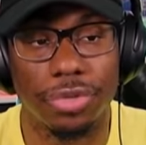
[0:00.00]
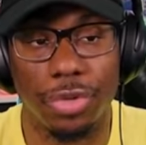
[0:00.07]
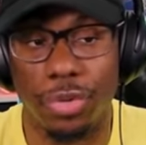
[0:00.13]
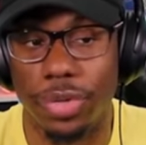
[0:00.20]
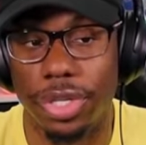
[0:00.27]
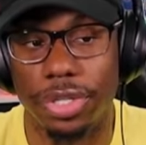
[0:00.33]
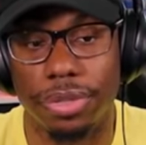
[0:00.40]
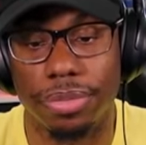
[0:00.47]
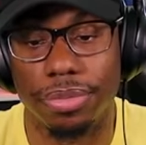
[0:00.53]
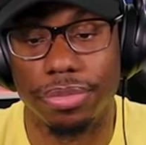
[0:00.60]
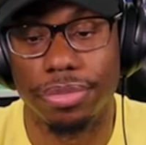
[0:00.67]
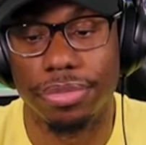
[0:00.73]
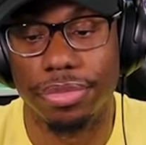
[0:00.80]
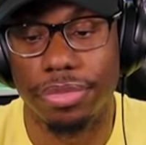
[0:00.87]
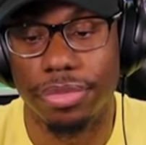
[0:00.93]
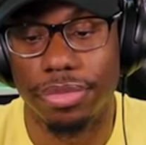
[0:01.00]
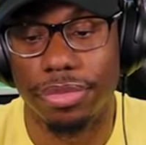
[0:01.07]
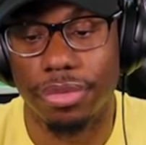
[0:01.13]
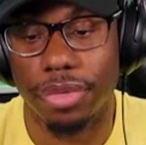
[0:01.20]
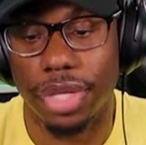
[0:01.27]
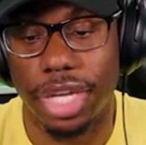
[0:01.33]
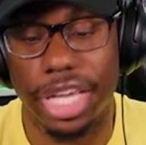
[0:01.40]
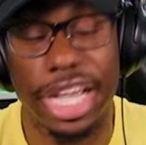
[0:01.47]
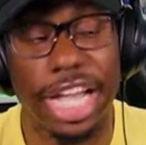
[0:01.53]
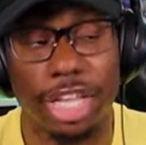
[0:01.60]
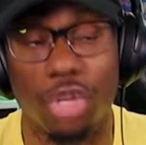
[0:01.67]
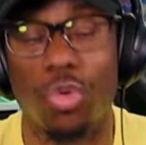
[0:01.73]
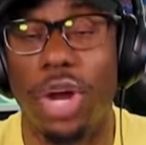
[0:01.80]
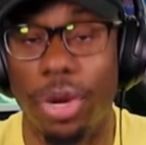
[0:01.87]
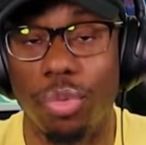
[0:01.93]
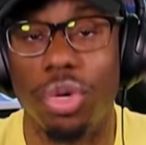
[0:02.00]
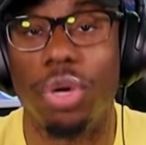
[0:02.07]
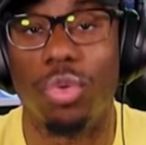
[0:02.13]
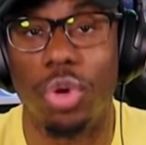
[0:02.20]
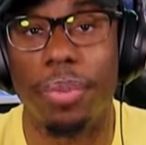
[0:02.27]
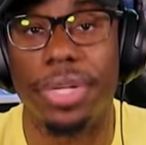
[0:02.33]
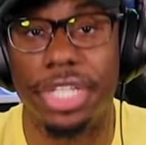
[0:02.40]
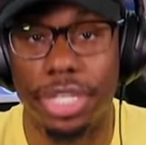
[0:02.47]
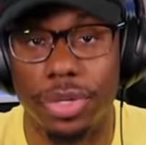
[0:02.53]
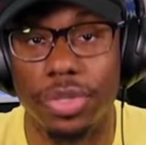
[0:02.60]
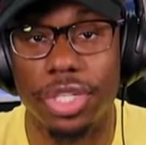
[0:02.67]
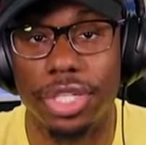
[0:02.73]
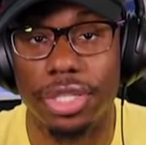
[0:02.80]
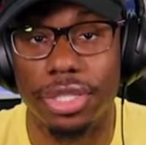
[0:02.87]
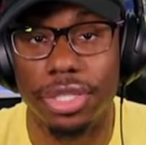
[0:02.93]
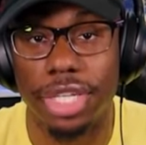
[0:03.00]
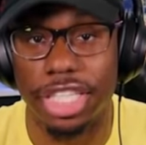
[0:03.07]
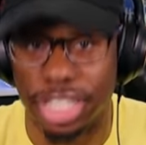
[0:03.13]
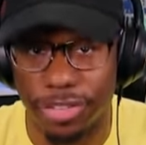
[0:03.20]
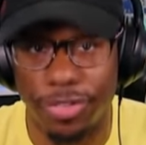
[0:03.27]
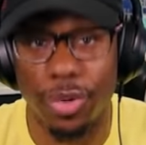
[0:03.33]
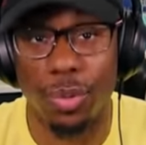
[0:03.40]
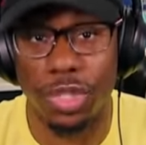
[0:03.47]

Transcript: For real. He got the right one with Matilda. Because if